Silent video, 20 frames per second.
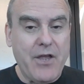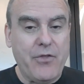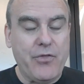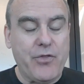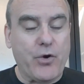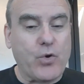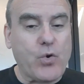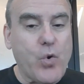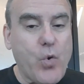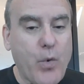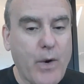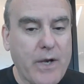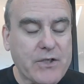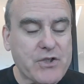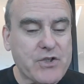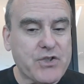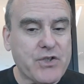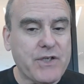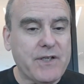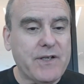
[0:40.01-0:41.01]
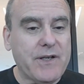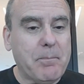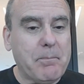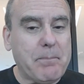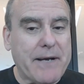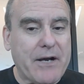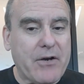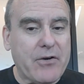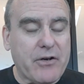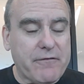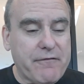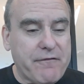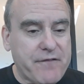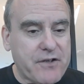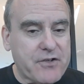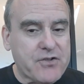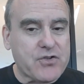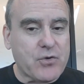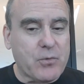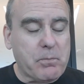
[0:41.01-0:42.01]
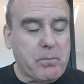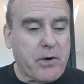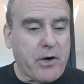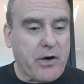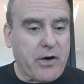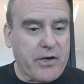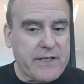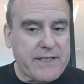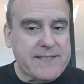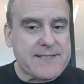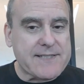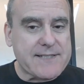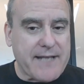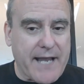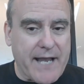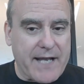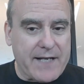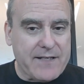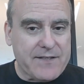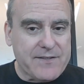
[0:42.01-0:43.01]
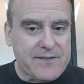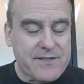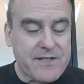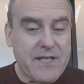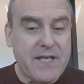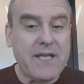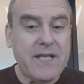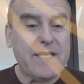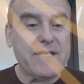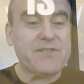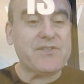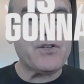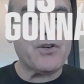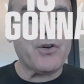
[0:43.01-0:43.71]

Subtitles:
the question about official party status is